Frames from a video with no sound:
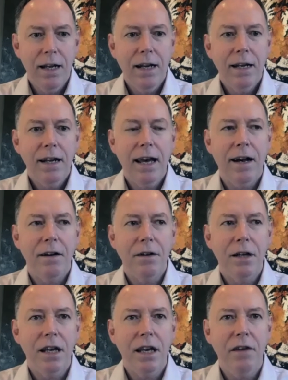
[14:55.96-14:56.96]
Now,
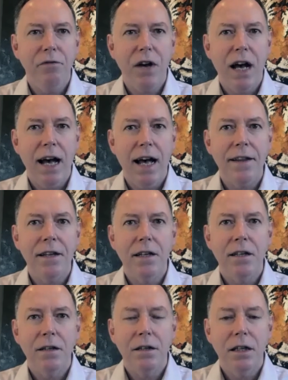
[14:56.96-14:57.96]
if
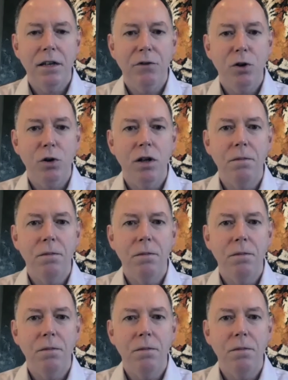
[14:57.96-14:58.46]
your